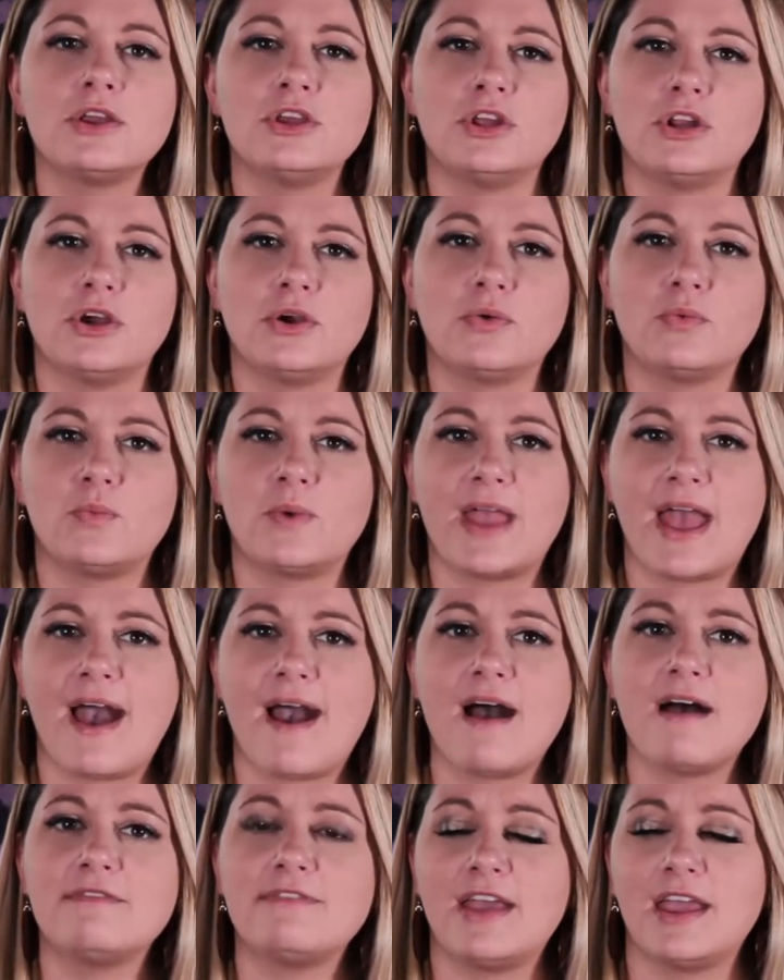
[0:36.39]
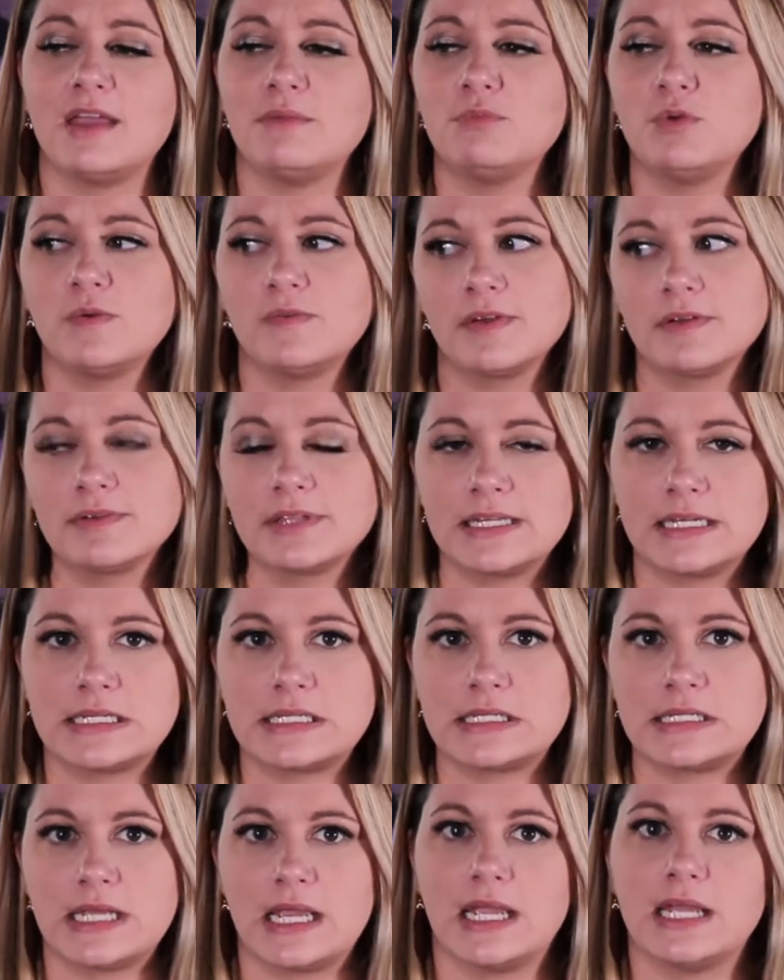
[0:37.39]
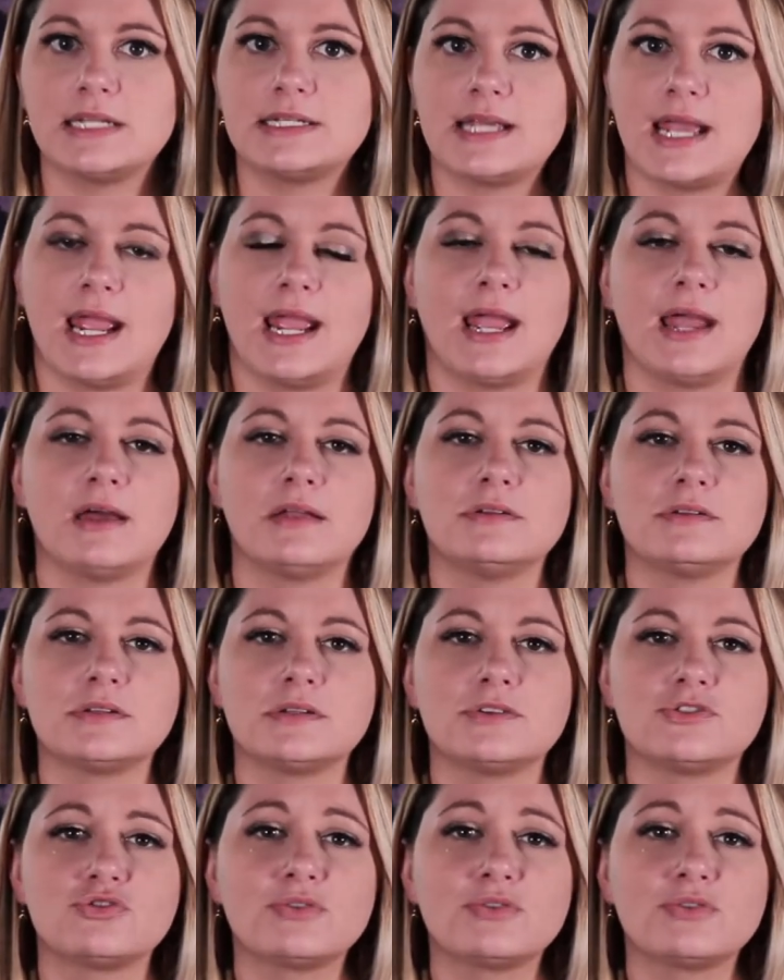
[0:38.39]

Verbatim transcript: you know, we have a movie release date and